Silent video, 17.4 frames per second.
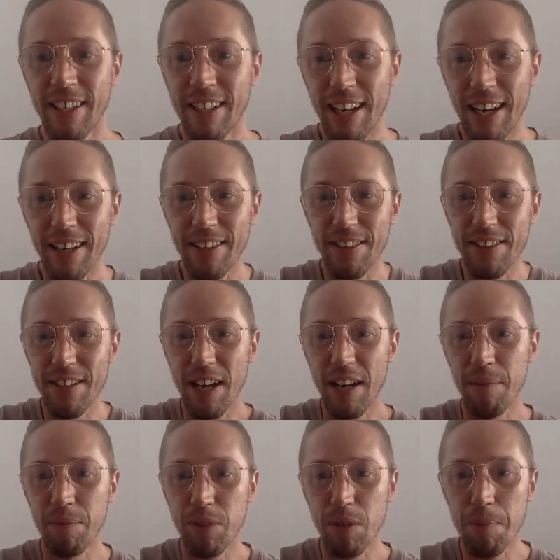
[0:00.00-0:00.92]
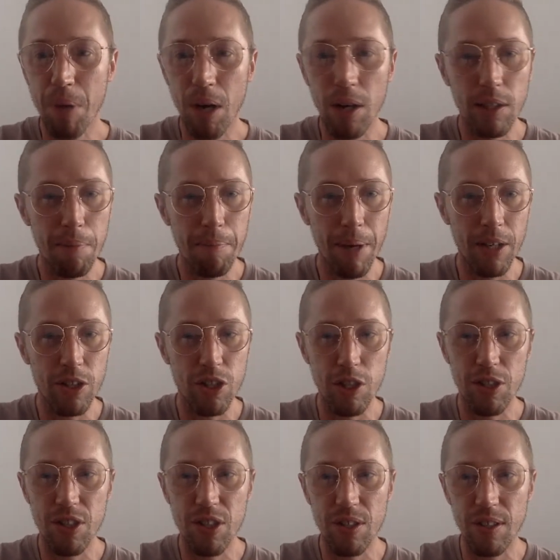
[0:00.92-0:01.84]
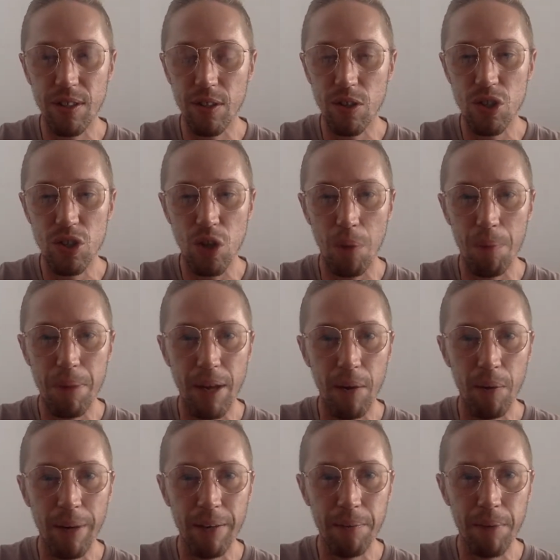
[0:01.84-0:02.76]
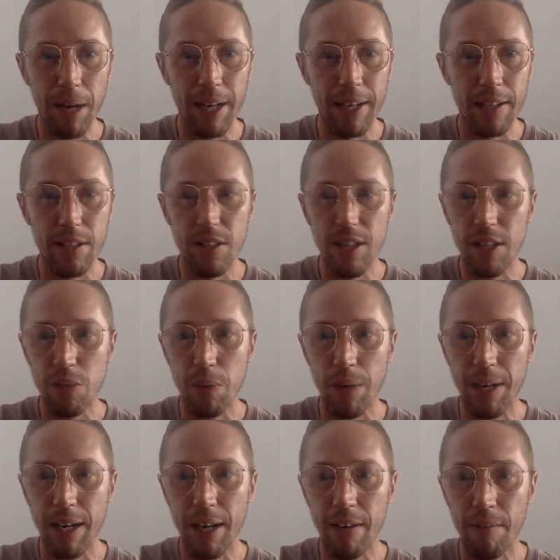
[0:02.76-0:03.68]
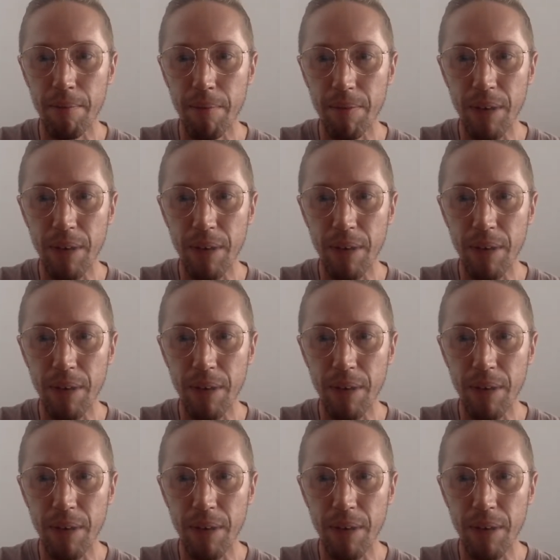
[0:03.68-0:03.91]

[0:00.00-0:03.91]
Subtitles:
and you park the bus. You stop their wing play, because that's where they are.